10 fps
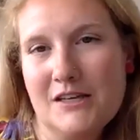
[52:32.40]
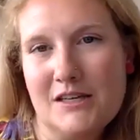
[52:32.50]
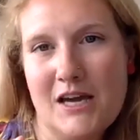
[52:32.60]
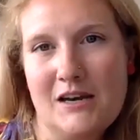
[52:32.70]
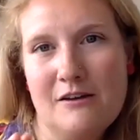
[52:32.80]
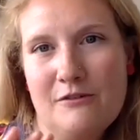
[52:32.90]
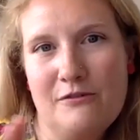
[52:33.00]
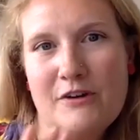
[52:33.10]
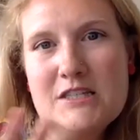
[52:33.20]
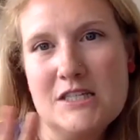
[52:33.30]
kind
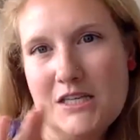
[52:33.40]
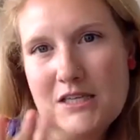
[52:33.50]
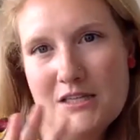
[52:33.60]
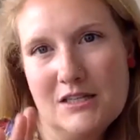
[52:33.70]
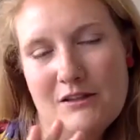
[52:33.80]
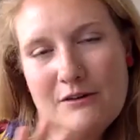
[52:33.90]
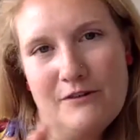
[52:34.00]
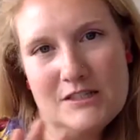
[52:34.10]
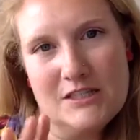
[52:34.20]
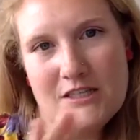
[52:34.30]
of fuzzy
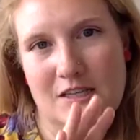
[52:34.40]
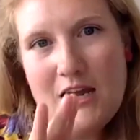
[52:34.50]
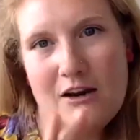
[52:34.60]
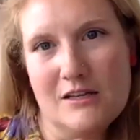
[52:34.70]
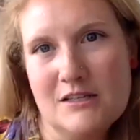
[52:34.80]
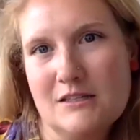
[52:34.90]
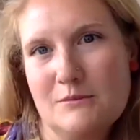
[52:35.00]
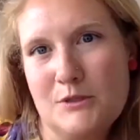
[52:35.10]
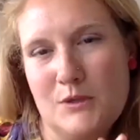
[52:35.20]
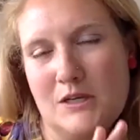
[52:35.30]
areas
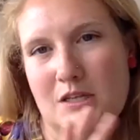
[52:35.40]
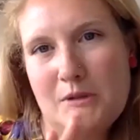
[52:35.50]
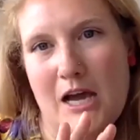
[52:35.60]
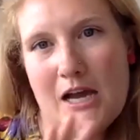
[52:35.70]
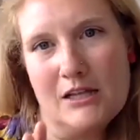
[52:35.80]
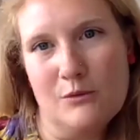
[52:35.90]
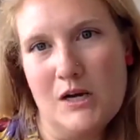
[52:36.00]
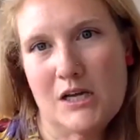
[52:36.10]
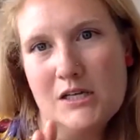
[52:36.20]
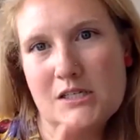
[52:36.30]
between the black and the
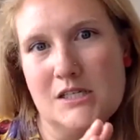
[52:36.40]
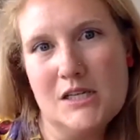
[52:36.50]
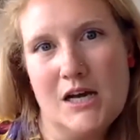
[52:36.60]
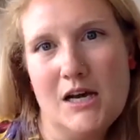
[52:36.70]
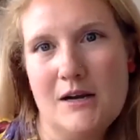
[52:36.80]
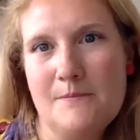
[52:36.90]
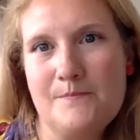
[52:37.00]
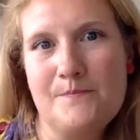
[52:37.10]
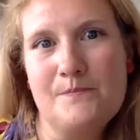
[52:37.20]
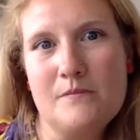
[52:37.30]
white
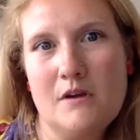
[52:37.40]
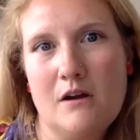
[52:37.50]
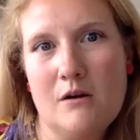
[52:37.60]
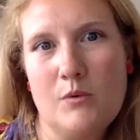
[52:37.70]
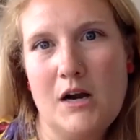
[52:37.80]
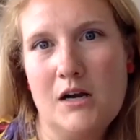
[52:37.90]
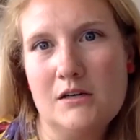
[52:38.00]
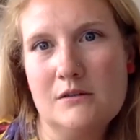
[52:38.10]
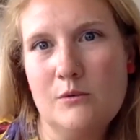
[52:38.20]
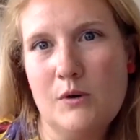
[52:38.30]

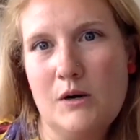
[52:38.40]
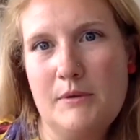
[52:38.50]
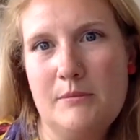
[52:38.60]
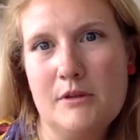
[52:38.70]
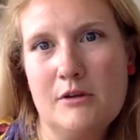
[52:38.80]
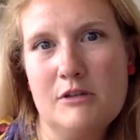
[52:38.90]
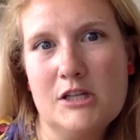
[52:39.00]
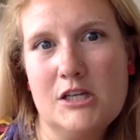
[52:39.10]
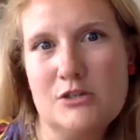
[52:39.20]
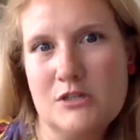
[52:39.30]
are where people are
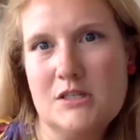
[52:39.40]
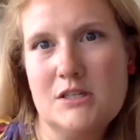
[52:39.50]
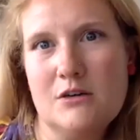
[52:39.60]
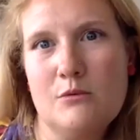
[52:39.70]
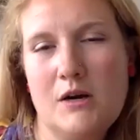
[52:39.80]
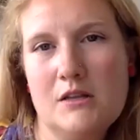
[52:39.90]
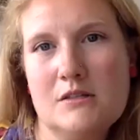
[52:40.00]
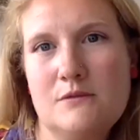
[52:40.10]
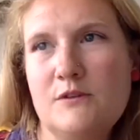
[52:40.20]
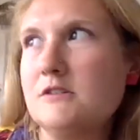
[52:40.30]
really interested, or where
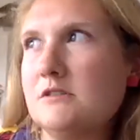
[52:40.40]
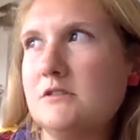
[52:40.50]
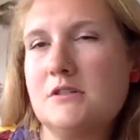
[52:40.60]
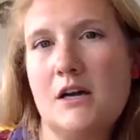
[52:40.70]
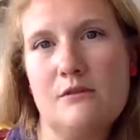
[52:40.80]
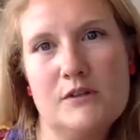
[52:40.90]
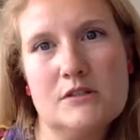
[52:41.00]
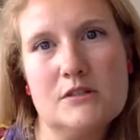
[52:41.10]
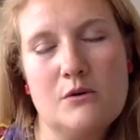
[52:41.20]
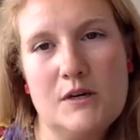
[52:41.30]
this field kind of
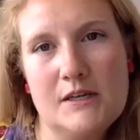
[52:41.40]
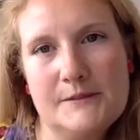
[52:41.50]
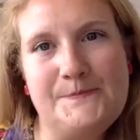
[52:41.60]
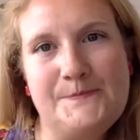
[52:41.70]
is going.